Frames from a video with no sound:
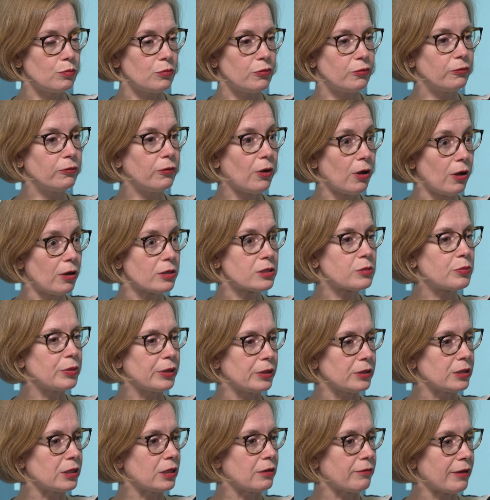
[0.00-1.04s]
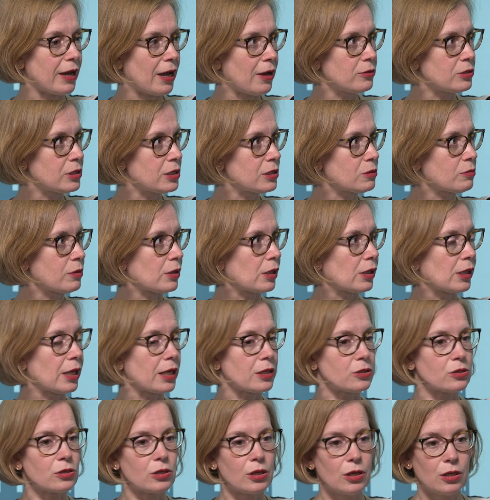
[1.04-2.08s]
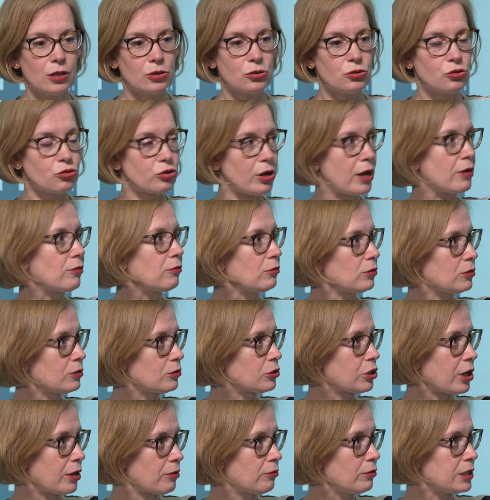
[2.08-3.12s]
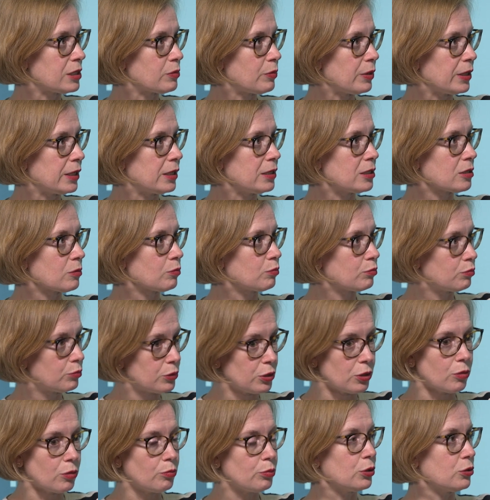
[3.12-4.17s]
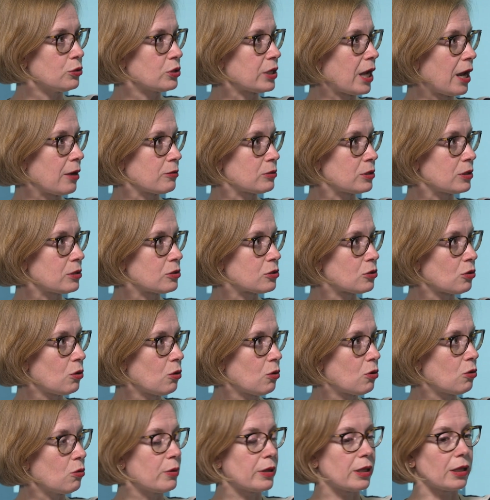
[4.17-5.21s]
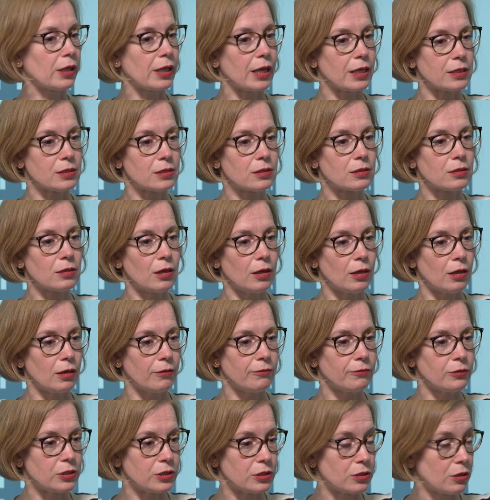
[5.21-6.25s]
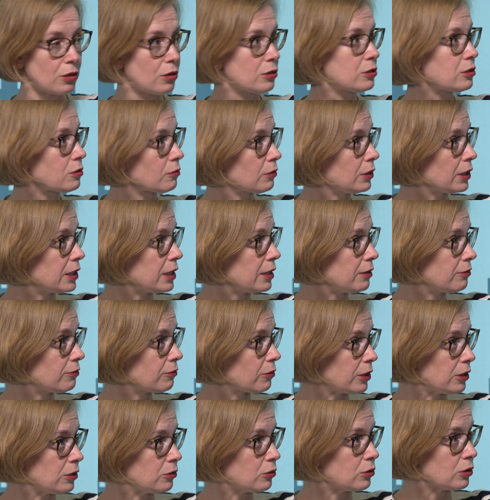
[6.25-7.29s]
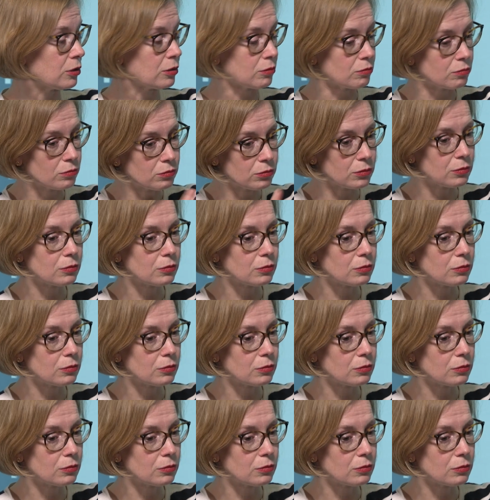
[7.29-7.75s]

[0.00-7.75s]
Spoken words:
fast building of houses, whether that's generally speaking to boost housing stock, or whether that's for disaster relief, where you can